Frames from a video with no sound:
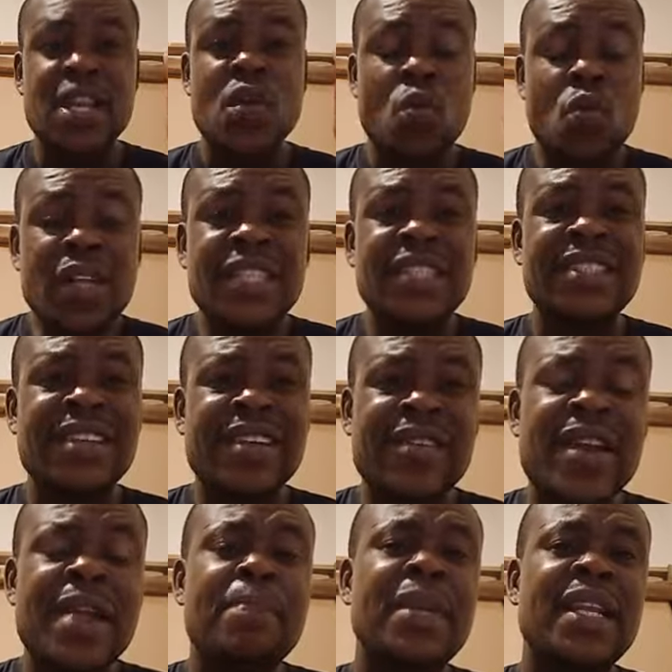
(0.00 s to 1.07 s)
which is a
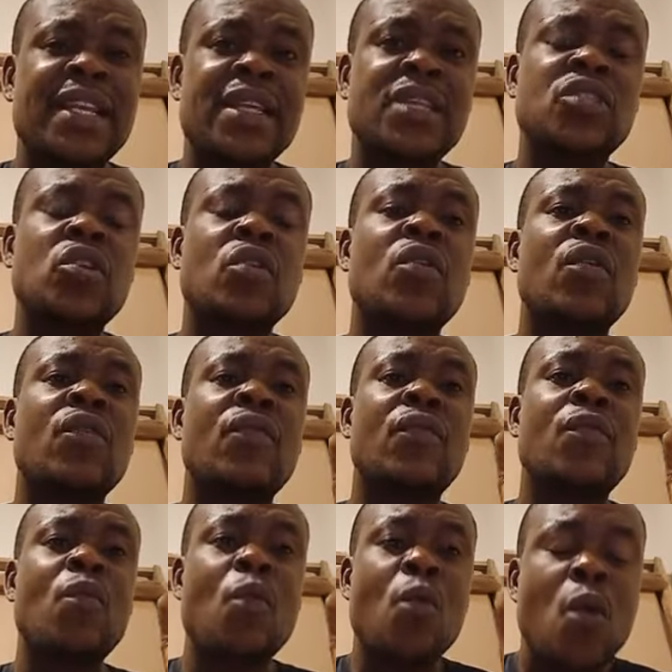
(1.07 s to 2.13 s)
replication of
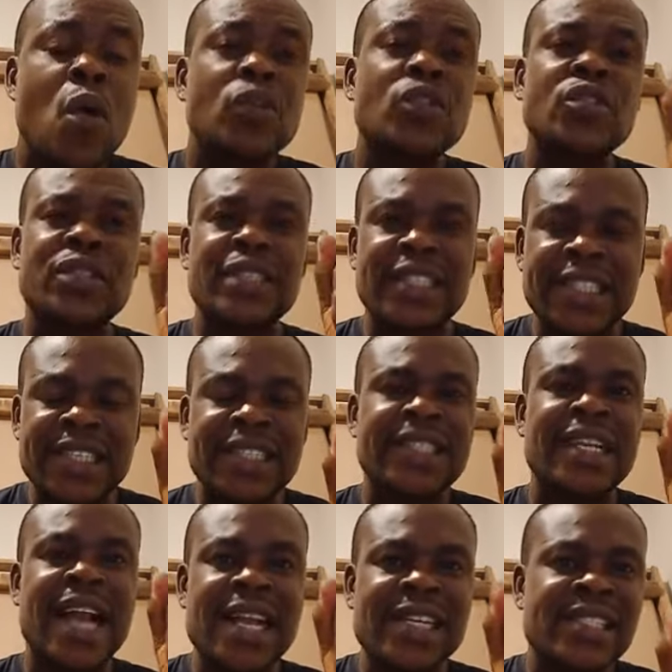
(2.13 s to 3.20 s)
what these
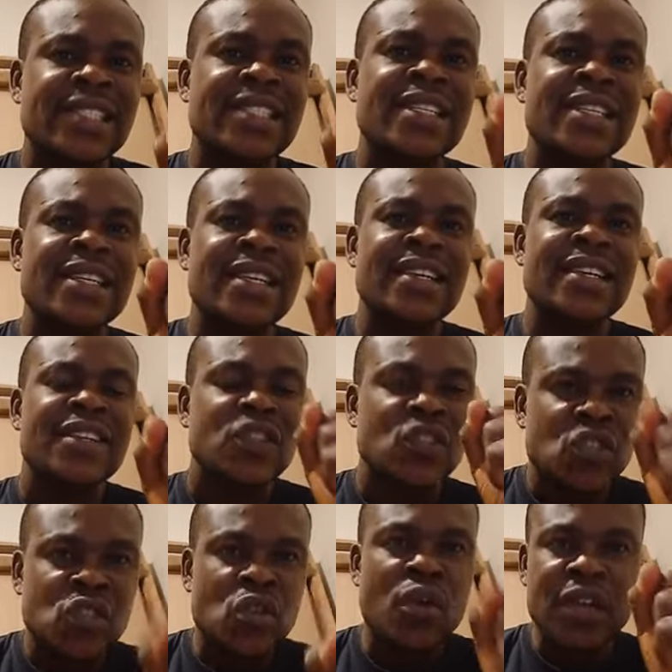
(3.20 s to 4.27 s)
guys
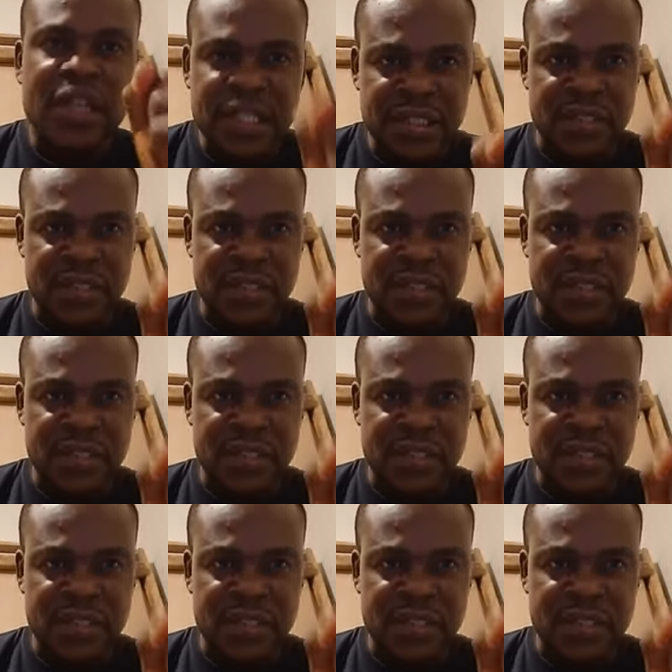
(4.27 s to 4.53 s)
saw in